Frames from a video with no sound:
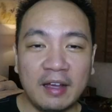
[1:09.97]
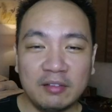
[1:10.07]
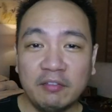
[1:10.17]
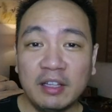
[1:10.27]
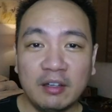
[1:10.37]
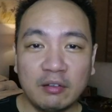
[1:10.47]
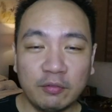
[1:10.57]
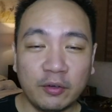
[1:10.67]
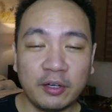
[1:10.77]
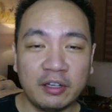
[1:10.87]
as dividends
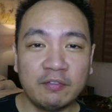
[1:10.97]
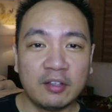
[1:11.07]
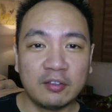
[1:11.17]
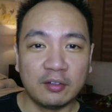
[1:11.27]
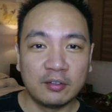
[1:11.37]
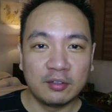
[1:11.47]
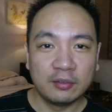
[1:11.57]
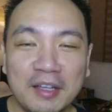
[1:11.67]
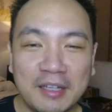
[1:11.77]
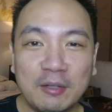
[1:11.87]
for investors.
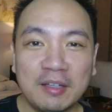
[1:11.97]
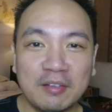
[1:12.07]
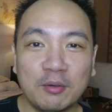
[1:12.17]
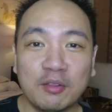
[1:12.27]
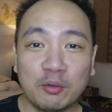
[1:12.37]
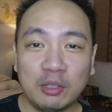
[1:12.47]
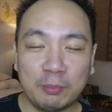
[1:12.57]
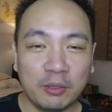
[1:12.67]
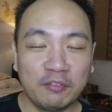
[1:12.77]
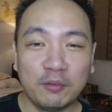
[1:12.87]
Now let's go through the
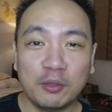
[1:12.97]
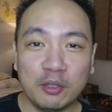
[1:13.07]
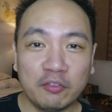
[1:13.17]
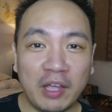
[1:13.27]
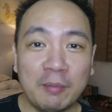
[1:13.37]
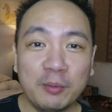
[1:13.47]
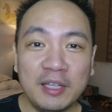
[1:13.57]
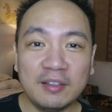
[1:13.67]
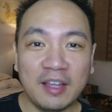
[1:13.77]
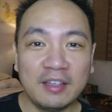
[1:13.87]
portfolio of
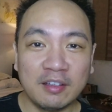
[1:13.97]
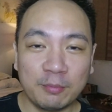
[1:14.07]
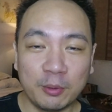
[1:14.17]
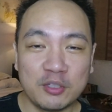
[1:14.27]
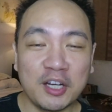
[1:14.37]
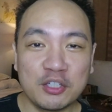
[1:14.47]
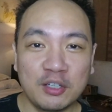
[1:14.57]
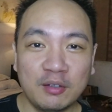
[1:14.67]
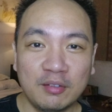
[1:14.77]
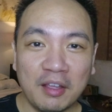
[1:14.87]
mREIT and its
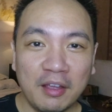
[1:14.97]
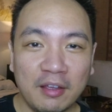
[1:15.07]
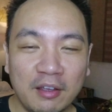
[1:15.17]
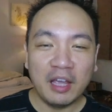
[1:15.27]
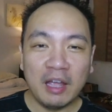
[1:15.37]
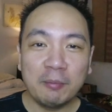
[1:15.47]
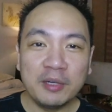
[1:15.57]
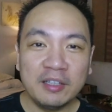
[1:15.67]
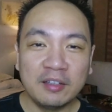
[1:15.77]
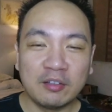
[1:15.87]
projections.
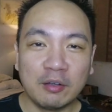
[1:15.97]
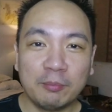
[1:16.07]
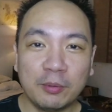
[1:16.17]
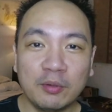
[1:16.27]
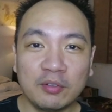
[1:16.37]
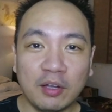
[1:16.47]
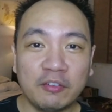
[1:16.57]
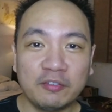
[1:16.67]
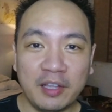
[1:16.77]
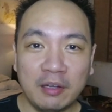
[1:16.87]
mREIT is composed
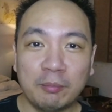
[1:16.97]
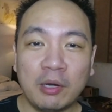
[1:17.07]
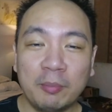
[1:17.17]
of 10